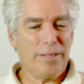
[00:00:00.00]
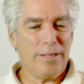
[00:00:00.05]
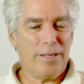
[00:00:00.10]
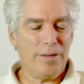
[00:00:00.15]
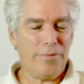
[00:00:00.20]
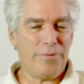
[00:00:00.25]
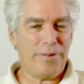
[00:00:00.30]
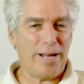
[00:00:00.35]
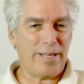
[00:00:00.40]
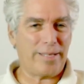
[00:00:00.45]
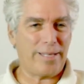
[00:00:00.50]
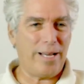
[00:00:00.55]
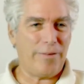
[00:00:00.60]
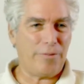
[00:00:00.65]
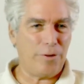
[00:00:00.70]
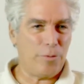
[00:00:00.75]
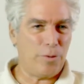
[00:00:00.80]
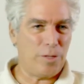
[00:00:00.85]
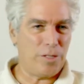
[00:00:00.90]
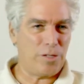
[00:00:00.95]
In fact,
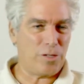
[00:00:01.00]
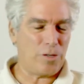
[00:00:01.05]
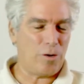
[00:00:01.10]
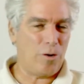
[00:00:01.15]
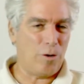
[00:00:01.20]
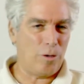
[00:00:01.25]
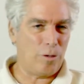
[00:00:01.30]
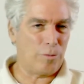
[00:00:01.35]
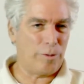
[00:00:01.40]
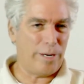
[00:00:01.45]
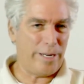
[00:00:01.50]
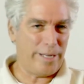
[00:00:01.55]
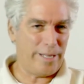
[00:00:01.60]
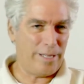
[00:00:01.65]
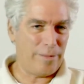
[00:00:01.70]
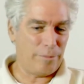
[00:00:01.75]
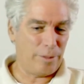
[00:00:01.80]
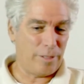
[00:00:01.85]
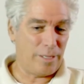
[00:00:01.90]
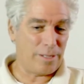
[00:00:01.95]
everyone's already
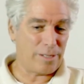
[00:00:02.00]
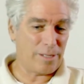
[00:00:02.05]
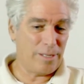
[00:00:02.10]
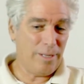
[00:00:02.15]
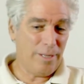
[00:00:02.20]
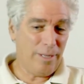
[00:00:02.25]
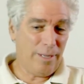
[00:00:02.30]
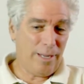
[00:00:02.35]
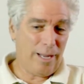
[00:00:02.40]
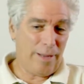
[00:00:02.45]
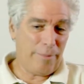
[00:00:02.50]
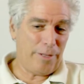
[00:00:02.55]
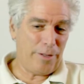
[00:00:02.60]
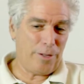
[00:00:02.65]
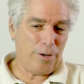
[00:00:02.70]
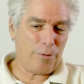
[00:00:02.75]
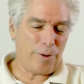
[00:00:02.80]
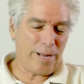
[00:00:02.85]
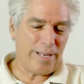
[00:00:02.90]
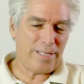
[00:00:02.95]
in bliss. I mean,
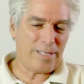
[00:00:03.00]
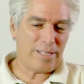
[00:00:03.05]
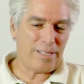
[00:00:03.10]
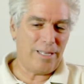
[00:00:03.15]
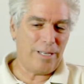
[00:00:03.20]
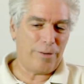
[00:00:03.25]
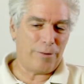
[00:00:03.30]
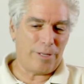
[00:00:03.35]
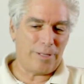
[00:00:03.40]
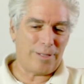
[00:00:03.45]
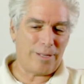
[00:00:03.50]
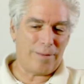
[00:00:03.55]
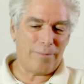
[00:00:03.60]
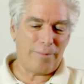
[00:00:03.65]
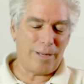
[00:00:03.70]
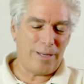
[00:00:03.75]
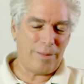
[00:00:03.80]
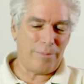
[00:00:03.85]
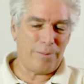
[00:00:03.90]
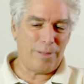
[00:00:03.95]
the great secret that
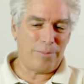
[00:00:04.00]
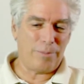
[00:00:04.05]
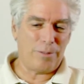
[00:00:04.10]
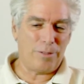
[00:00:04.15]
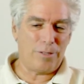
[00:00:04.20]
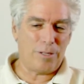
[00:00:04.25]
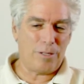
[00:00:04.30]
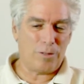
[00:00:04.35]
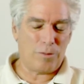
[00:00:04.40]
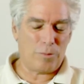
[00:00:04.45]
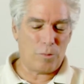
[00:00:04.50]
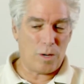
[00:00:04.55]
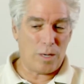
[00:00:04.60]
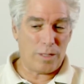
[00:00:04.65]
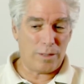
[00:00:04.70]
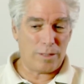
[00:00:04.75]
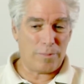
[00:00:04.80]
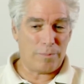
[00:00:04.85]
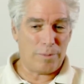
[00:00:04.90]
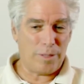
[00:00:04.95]
many people don't
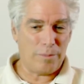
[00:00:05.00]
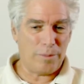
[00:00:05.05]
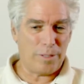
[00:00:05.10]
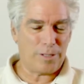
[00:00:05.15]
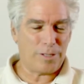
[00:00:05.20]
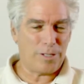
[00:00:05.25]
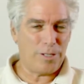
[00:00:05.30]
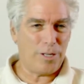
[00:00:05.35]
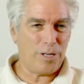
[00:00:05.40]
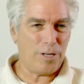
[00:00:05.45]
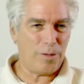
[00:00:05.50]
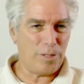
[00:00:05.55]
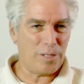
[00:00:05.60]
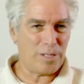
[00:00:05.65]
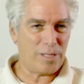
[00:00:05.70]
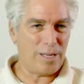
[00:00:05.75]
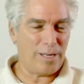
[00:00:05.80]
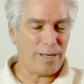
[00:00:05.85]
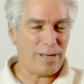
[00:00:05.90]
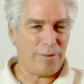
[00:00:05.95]
want the public to know
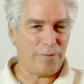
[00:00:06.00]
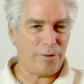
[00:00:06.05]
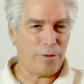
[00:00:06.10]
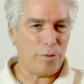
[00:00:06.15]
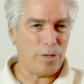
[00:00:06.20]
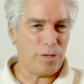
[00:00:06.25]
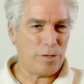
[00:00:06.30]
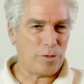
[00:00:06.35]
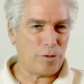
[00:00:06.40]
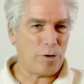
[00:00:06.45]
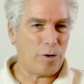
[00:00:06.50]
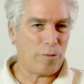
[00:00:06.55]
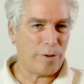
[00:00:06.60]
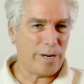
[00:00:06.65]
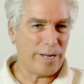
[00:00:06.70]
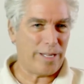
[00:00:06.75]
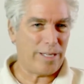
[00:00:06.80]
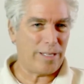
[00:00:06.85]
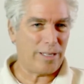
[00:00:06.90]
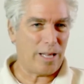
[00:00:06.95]
is that everyone is
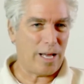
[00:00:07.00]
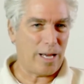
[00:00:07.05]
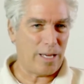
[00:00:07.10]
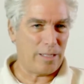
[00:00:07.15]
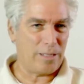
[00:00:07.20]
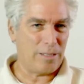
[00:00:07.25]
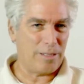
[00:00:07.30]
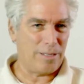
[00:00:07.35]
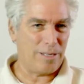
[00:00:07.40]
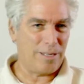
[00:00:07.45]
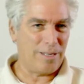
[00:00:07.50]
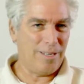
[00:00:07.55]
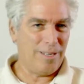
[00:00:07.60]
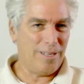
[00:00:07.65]
already enlightened.